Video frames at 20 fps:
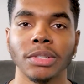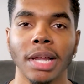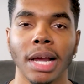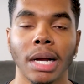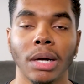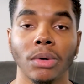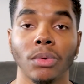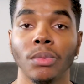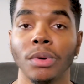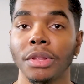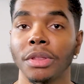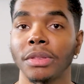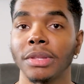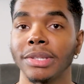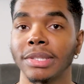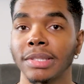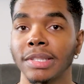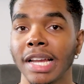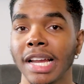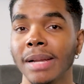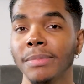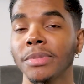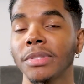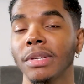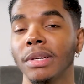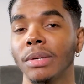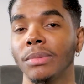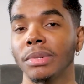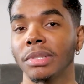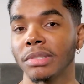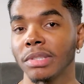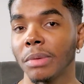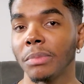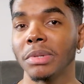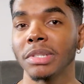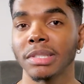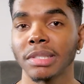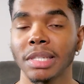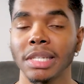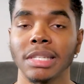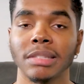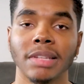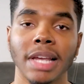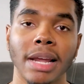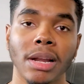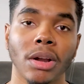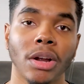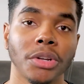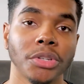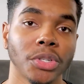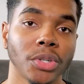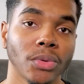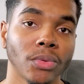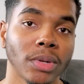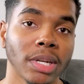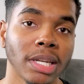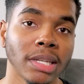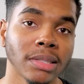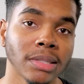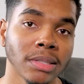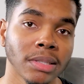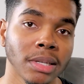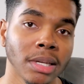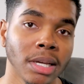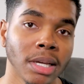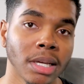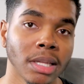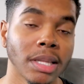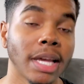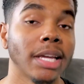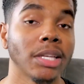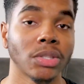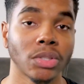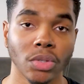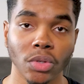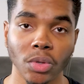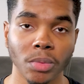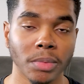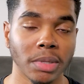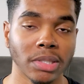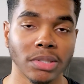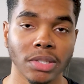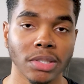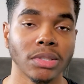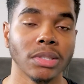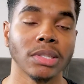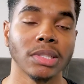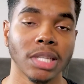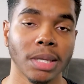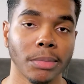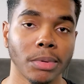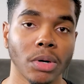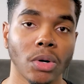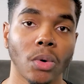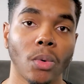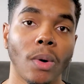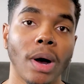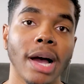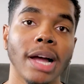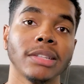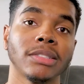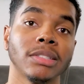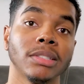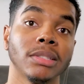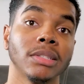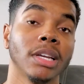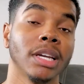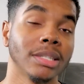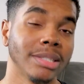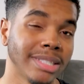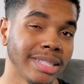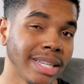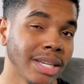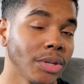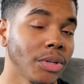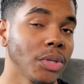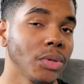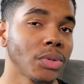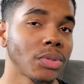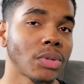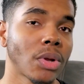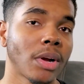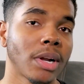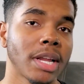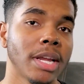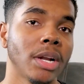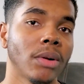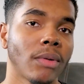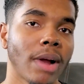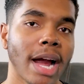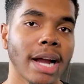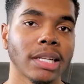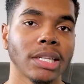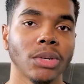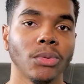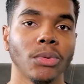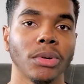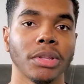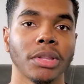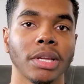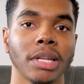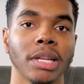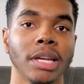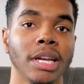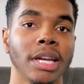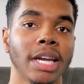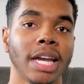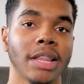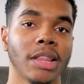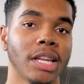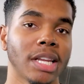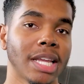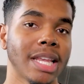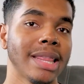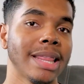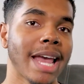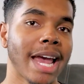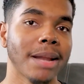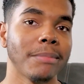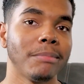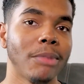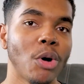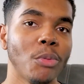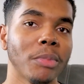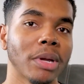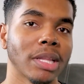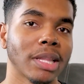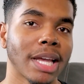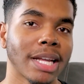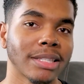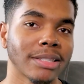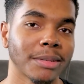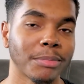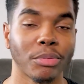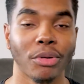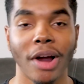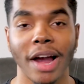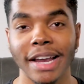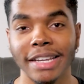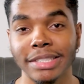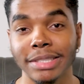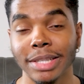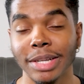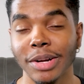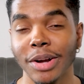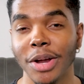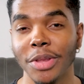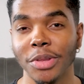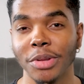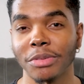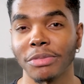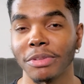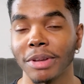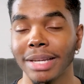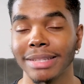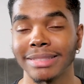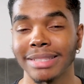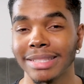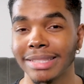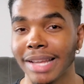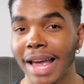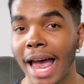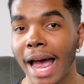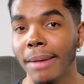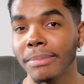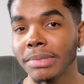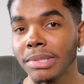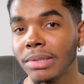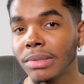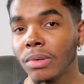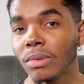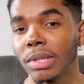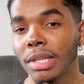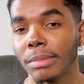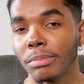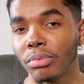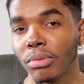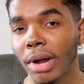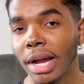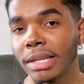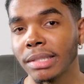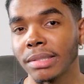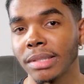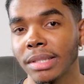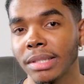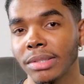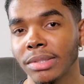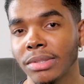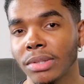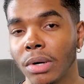Now, with the Samsung, when someone sees that on your wrist, they assume it's just a typical watch until you start interacting with it. And then in that moment, that surprised look on their face is absolutely priceless.